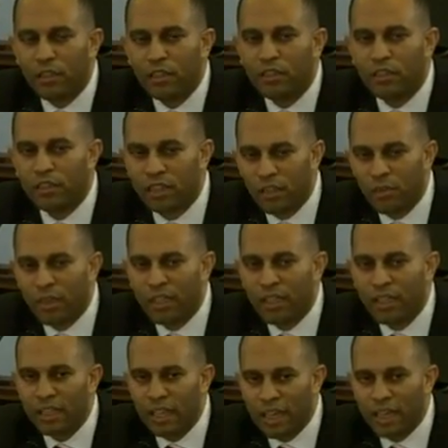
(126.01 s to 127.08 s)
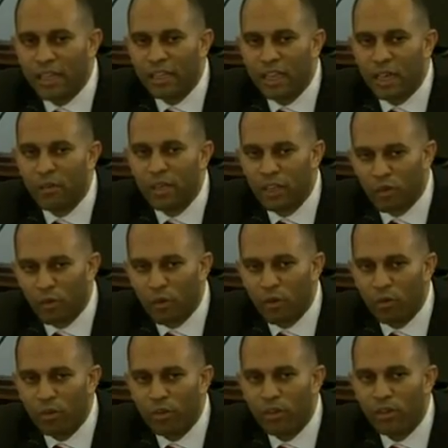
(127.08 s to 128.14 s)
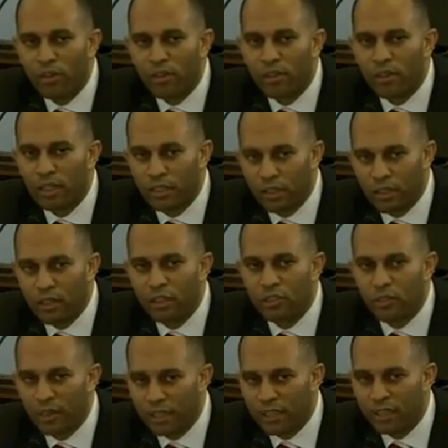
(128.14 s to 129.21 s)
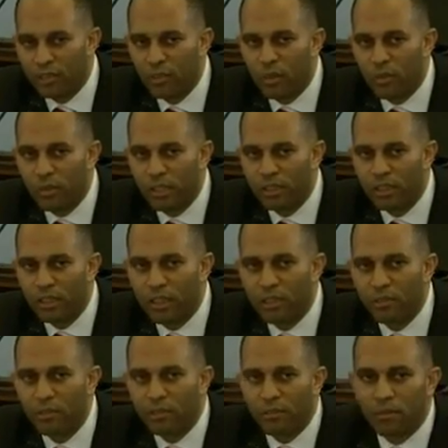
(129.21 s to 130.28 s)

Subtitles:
to stimulating economic growth in the country at this moment in time?